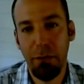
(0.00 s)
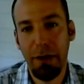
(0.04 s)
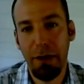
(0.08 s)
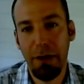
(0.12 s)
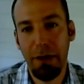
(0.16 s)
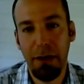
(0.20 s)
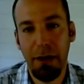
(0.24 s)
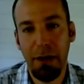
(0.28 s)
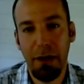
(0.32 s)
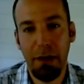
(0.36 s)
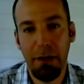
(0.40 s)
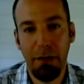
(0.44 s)

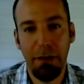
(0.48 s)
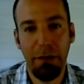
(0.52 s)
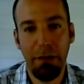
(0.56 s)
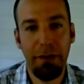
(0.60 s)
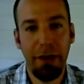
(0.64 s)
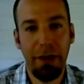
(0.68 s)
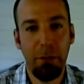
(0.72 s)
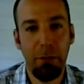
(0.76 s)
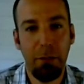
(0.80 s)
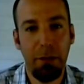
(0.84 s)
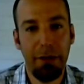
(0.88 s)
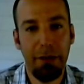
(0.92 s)
might not
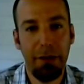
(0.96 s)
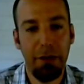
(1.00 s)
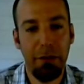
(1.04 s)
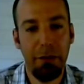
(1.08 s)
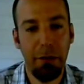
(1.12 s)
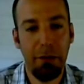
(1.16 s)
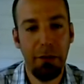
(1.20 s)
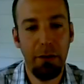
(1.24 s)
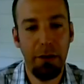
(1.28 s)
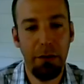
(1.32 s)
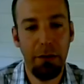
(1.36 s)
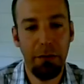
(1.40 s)
understand what they
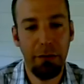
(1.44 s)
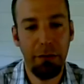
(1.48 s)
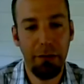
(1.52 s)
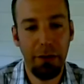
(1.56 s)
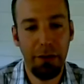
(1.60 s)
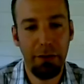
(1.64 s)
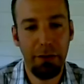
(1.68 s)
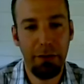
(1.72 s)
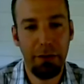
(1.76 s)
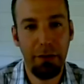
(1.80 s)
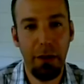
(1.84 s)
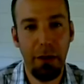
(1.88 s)
do
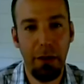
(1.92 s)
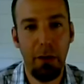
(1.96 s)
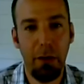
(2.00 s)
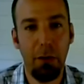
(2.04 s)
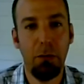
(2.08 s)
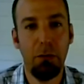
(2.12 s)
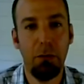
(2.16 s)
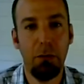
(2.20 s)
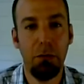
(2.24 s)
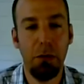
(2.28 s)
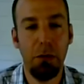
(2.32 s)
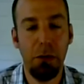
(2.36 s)
initially,
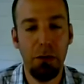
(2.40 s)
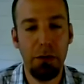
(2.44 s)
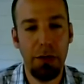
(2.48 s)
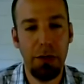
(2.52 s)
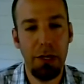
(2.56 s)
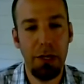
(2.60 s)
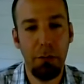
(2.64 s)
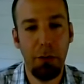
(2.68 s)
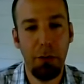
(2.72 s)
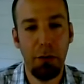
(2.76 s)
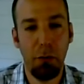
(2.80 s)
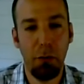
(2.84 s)
so you
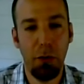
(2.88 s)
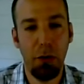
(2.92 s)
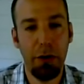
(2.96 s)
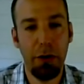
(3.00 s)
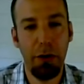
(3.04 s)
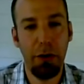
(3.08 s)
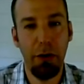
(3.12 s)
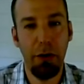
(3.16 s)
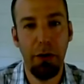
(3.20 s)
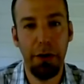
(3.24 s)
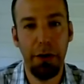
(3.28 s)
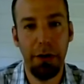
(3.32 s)
keep on
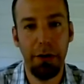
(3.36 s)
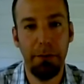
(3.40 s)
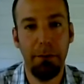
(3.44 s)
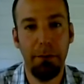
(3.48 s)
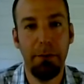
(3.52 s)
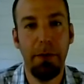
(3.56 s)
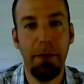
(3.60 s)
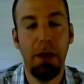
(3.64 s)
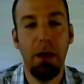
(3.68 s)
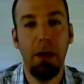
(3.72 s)
working on it.